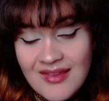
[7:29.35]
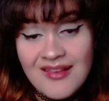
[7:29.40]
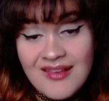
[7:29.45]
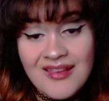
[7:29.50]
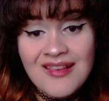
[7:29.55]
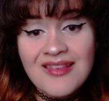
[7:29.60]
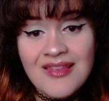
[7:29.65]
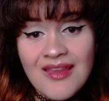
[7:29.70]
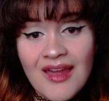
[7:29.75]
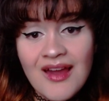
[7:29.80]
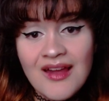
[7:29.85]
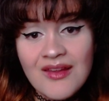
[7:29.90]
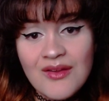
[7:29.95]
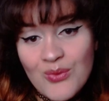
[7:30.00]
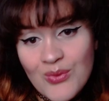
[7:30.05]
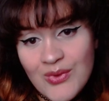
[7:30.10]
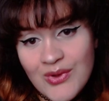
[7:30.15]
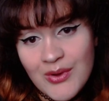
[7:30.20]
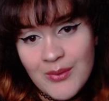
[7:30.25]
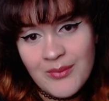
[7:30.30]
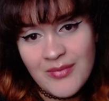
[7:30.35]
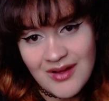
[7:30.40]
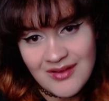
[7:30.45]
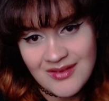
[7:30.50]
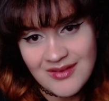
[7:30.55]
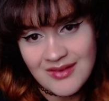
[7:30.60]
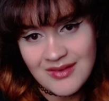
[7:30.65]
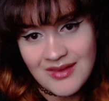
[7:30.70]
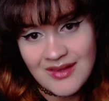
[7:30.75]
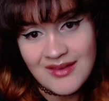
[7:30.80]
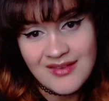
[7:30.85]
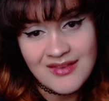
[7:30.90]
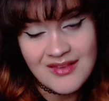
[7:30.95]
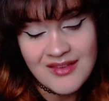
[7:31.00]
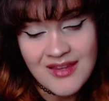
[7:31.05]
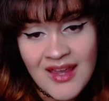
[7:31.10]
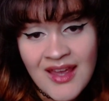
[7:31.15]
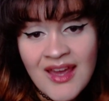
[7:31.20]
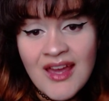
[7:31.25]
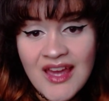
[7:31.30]
This is not a real mods
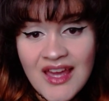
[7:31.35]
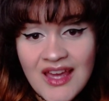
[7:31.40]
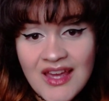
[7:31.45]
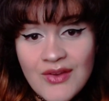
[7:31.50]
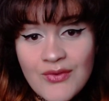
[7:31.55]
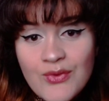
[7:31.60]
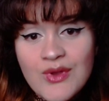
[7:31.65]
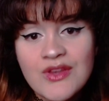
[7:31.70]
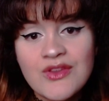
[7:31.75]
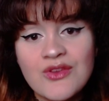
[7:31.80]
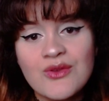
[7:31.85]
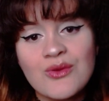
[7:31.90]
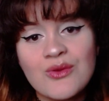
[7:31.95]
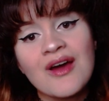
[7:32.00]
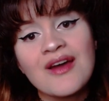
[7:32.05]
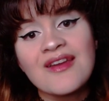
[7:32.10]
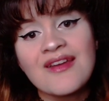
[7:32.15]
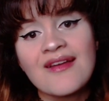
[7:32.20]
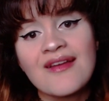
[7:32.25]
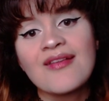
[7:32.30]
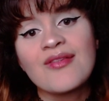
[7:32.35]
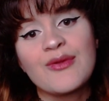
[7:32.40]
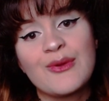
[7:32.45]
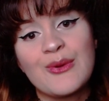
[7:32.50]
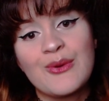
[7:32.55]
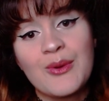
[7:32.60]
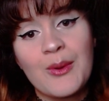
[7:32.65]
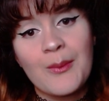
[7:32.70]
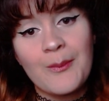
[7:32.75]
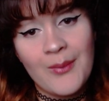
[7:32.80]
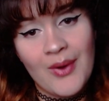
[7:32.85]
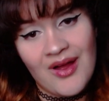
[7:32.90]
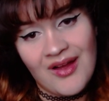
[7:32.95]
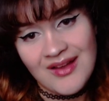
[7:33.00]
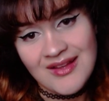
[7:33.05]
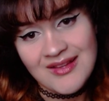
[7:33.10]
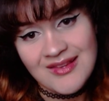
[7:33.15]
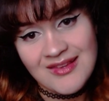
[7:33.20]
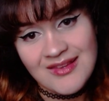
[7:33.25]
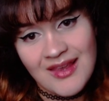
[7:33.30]
list if we do not include
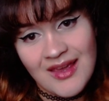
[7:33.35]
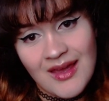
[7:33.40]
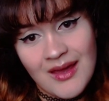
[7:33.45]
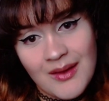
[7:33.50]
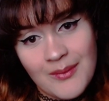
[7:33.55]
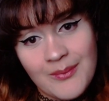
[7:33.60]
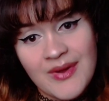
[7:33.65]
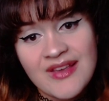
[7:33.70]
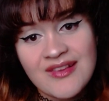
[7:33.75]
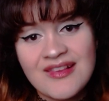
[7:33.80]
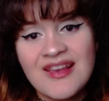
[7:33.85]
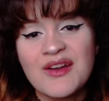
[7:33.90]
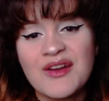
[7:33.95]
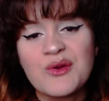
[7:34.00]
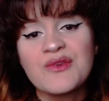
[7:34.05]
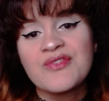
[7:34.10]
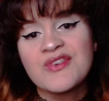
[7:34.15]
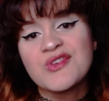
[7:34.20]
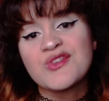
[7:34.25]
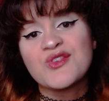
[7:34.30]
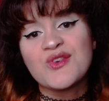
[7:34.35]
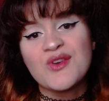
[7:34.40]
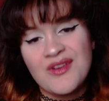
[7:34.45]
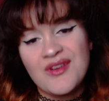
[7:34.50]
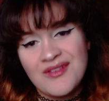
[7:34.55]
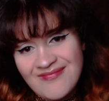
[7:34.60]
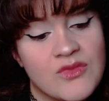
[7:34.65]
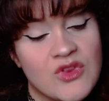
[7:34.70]
mods by sacrificial.